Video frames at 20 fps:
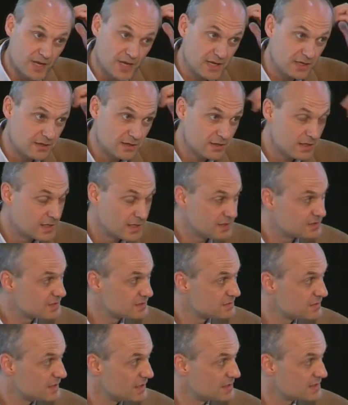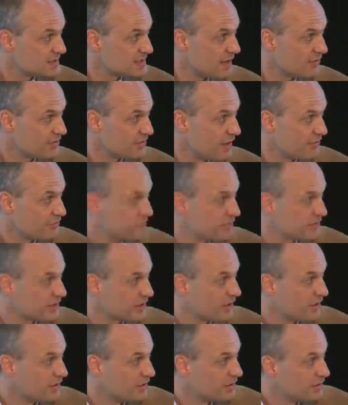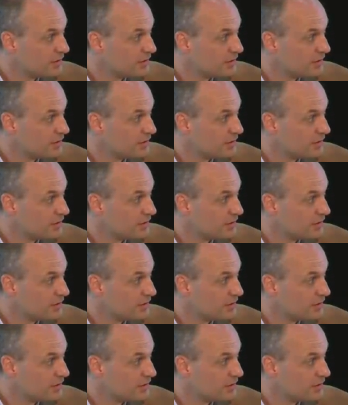in, in, in South Africa.